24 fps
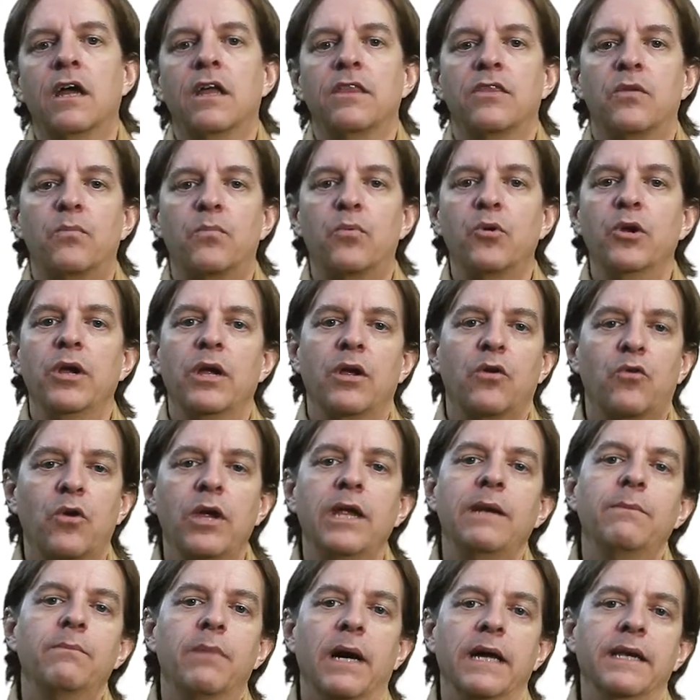The
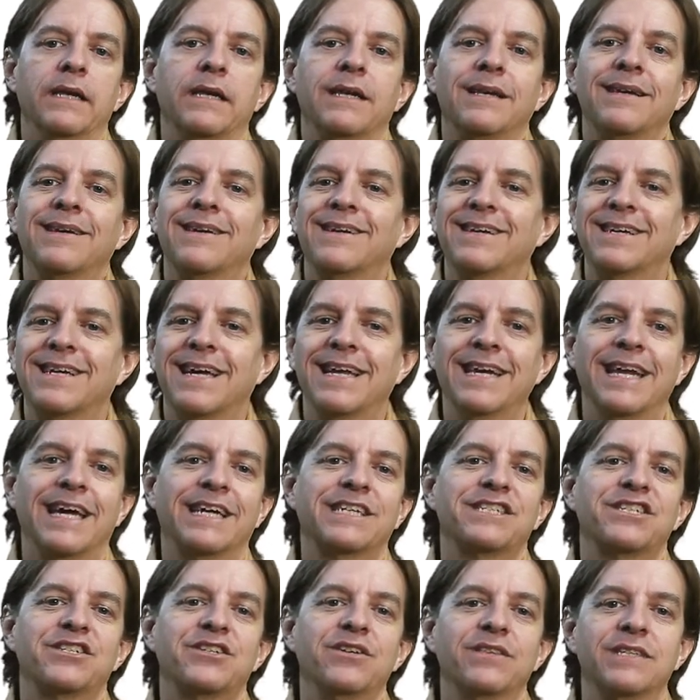green button
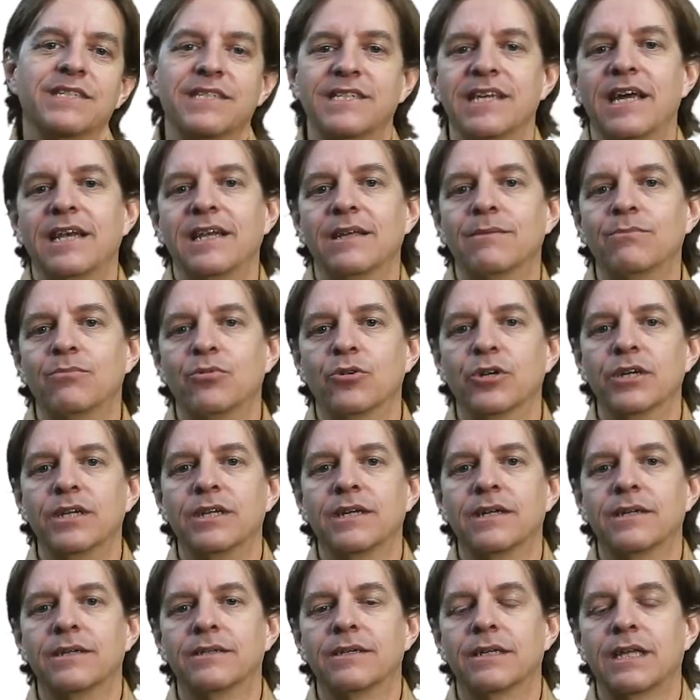connects to the set input.
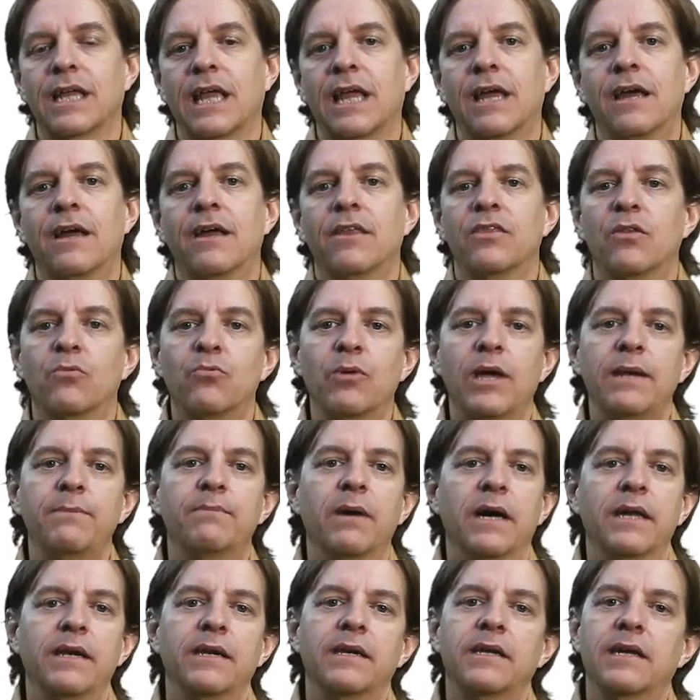The red
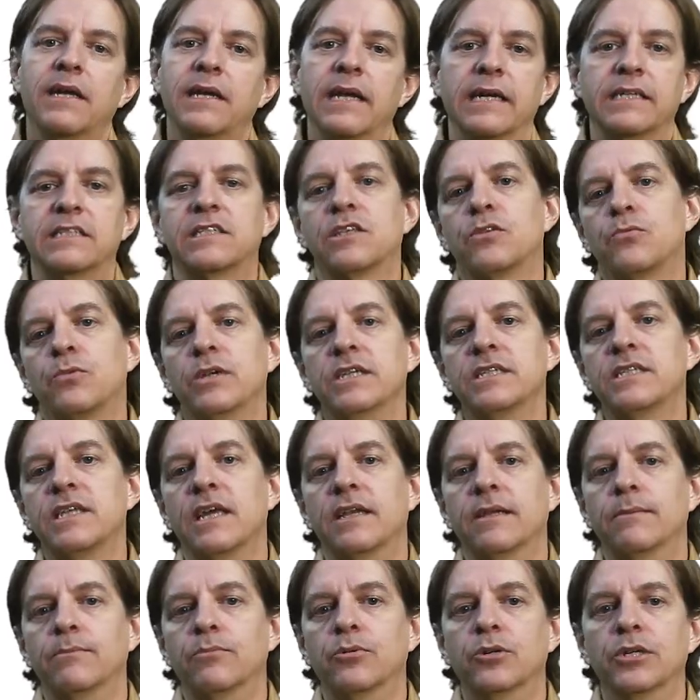button connects to the reset
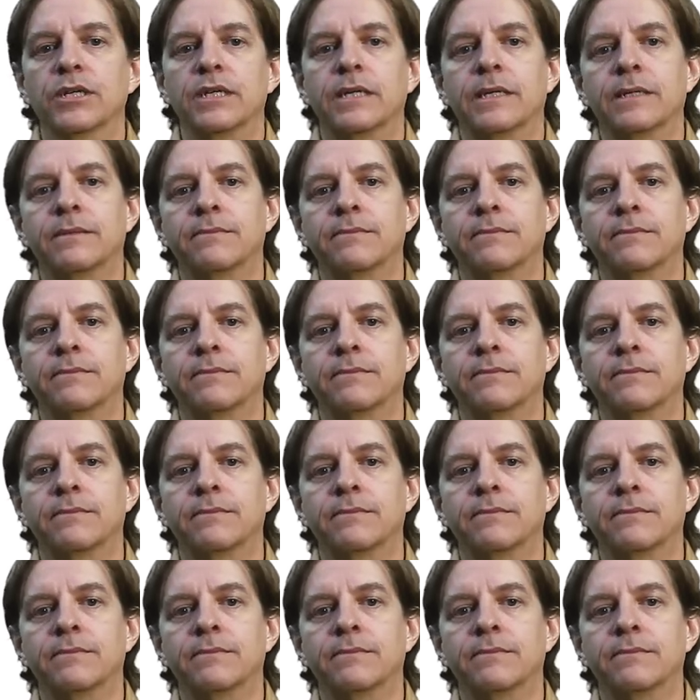input.